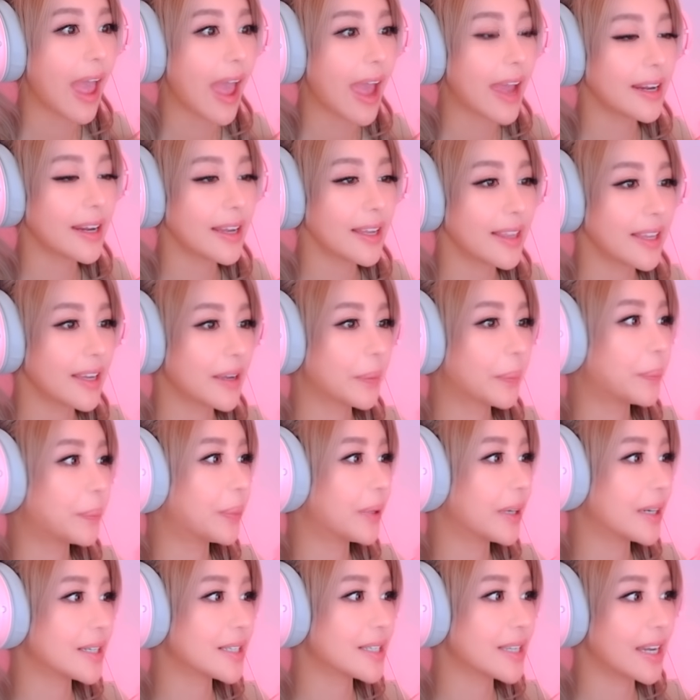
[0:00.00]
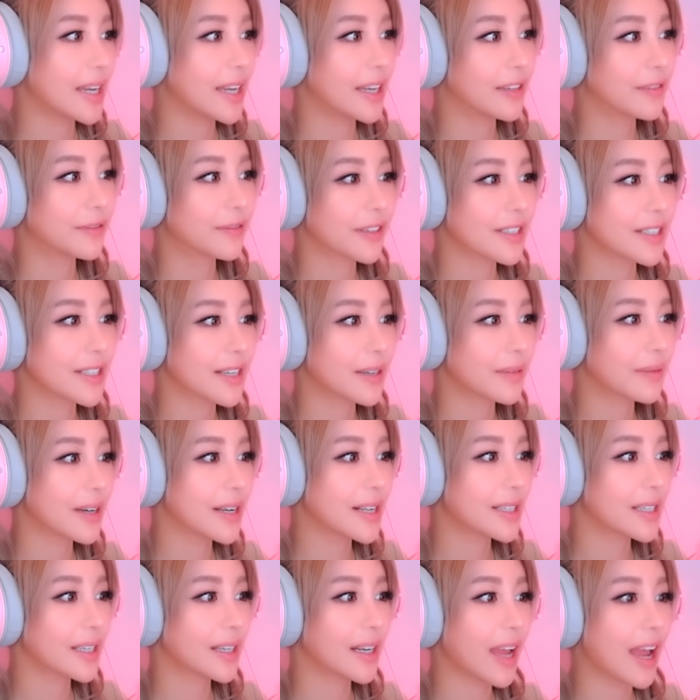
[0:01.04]
Anything built-in for some
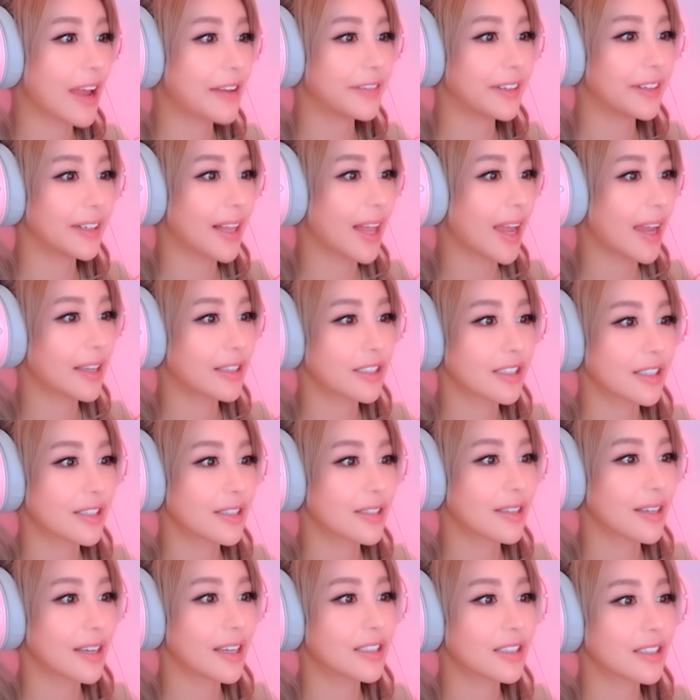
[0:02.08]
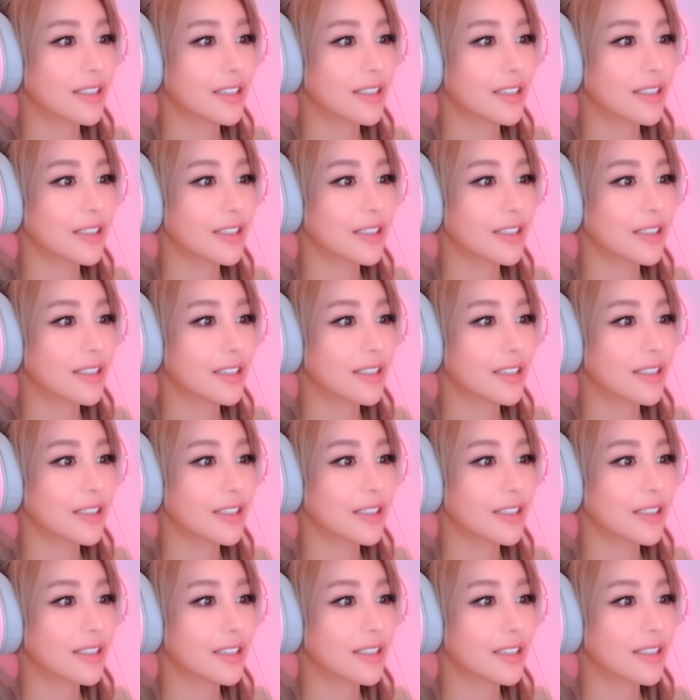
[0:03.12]
reason, I feel like just it